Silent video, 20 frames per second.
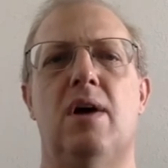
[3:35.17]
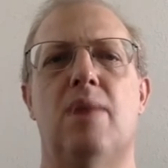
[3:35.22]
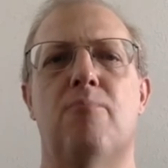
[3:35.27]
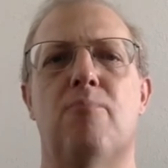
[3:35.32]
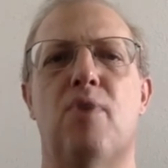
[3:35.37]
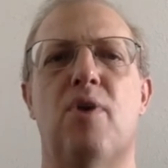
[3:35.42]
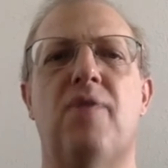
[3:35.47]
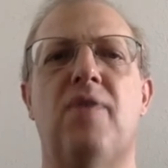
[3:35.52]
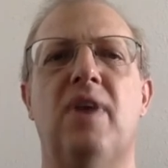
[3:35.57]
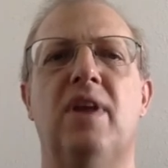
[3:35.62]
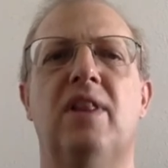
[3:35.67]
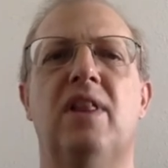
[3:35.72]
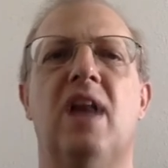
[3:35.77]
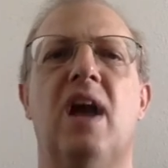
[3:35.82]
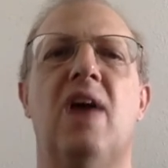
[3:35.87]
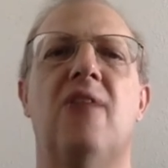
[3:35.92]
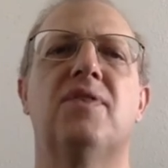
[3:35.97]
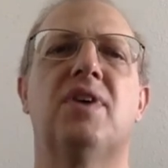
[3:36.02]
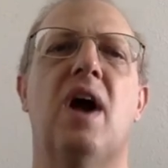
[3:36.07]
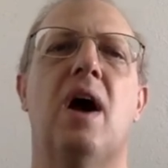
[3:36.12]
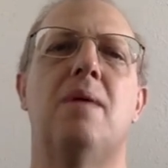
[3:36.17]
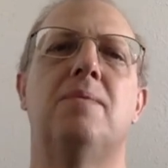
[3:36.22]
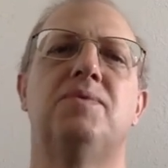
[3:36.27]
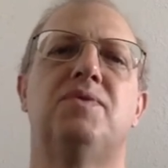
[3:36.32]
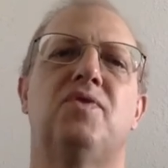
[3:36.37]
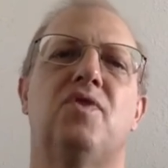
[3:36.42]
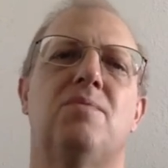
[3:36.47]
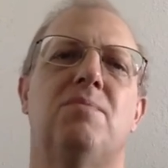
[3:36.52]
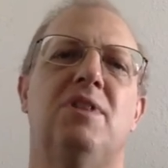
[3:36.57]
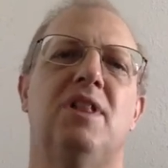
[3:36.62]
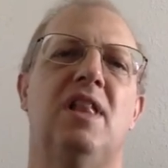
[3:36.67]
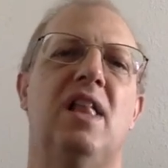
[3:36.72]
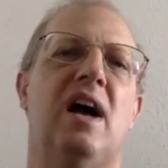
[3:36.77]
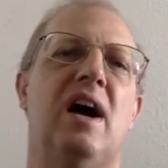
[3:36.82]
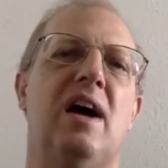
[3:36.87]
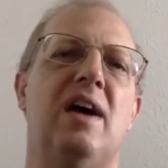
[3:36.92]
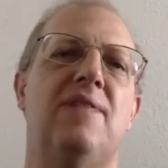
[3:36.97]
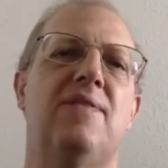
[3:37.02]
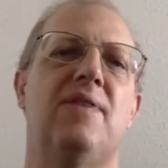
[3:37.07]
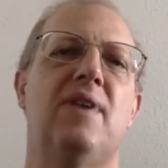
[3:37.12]
Perfect love comes from a
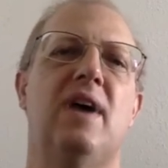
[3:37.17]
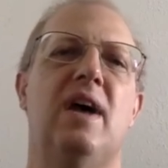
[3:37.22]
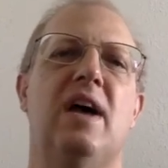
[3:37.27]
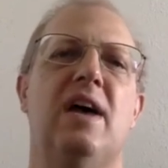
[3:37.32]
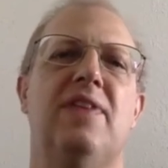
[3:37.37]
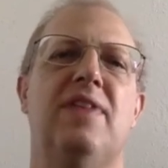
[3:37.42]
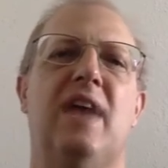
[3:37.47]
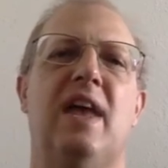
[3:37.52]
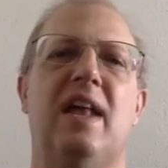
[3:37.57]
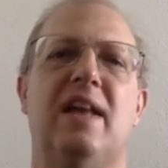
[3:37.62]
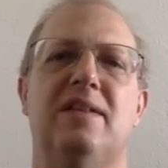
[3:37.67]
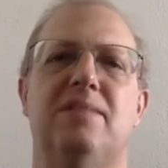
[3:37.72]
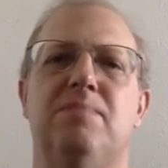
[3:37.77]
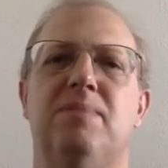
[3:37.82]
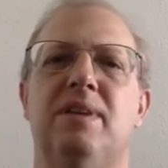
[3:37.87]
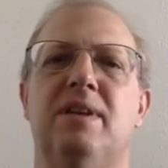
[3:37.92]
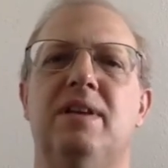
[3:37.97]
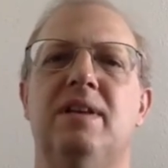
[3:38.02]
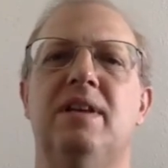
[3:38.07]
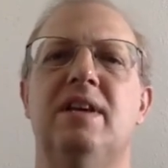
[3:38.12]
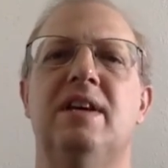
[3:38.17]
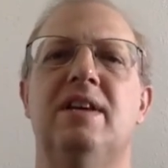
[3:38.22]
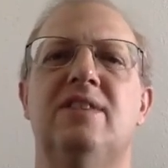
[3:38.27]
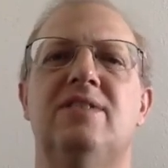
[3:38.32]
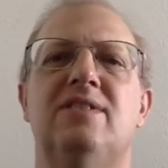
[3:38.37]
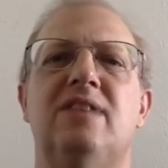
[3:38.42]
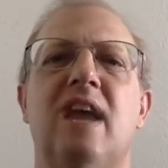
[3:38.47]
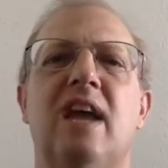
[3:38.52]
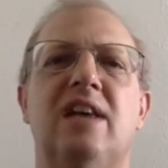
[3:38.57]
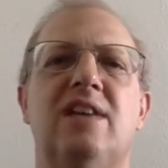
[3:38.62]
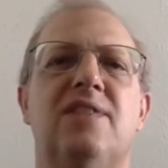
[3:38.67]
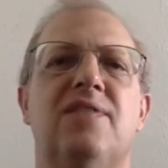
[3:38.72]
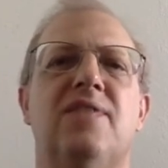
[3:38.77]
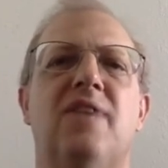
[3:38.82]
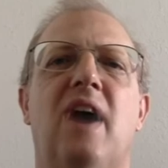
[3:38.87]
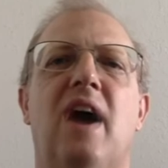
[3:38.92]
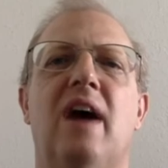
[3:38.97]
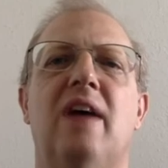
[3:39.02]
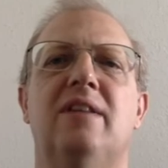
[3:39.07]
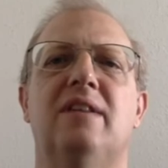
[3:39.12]
life that has been
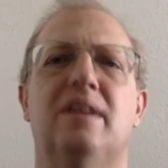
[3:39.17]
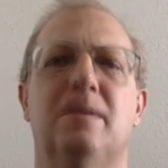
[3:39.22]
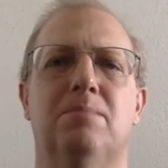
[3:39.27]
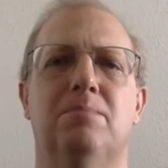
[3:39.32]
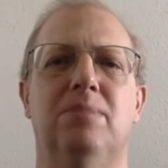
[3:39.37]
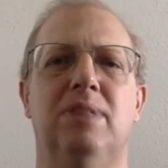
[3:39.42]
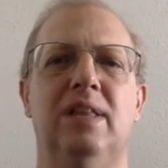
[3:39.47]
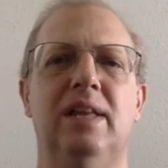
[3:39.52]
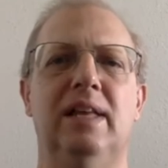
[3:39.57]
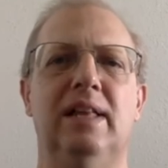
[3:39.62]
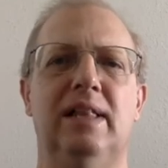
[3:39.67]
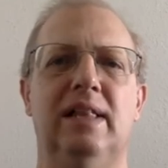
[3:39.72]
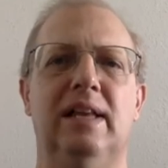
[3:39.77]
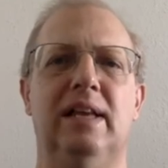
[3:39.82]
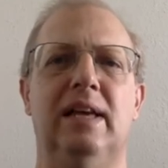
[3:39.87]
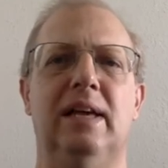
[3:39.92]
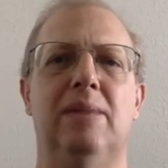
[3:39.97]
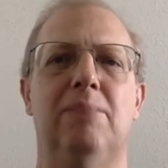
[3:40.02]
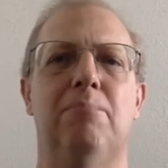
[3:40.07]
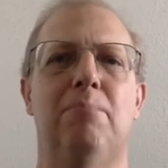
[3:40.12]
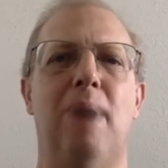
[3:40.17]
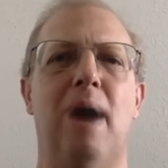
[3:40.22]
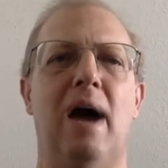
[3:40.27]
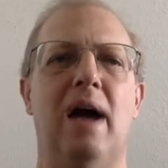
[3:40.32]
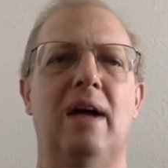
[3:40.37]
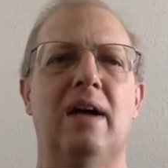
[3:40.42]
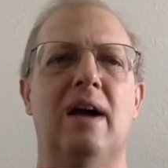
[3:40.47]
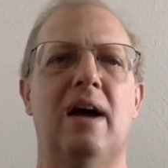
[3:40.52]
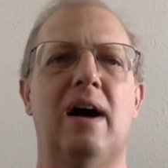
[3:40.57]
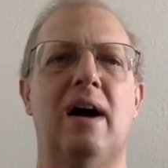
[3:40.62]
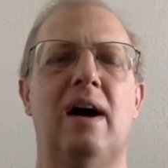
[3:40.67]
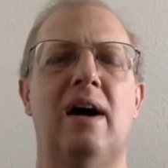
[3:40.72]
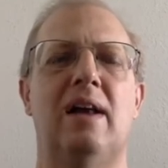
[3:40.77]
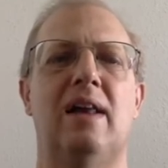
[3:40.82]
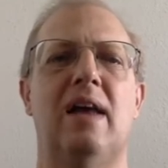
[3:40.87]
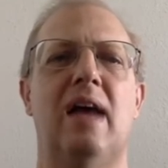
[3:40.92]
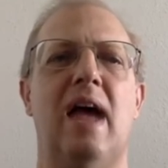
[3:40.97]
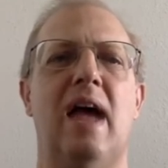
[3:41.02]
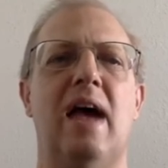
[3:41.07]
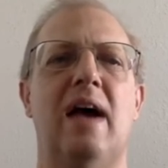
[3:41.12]
sanctified completely by
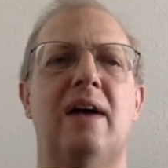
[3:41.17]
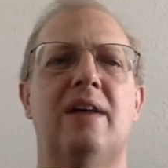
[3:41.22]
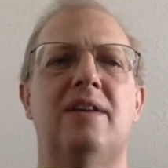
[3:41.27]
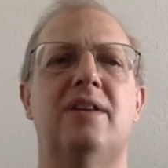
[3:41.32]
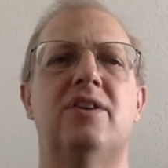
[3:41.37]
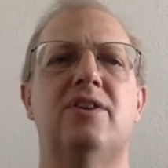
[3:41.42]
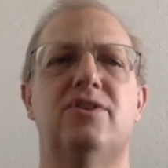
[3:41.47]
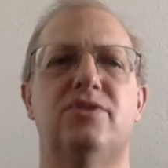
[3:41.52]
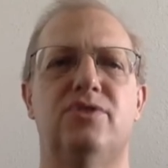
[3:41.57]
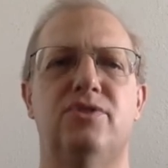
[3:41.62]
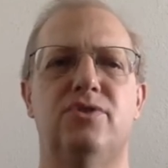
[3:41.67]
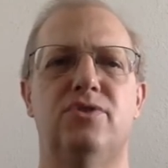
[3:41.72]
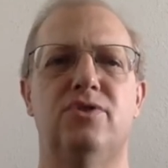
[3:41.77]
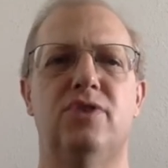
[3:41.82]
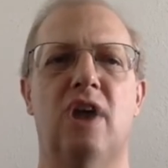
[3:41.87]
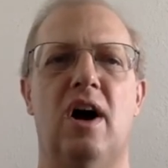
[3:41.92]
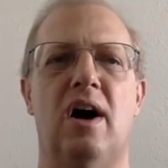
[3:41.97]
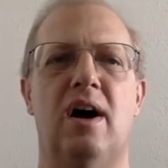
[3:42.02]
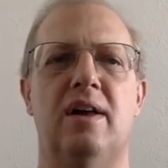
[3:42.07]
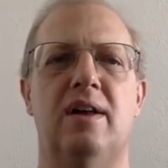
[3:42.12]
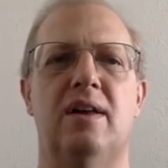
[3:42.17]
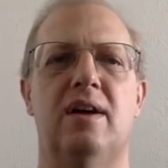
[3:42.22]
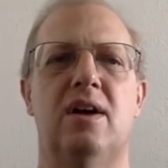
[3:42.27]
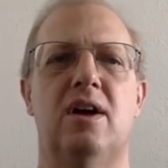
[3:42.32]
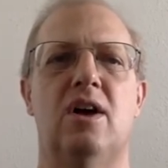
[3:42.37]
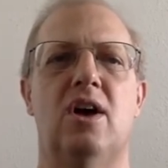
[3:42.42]
God and to God.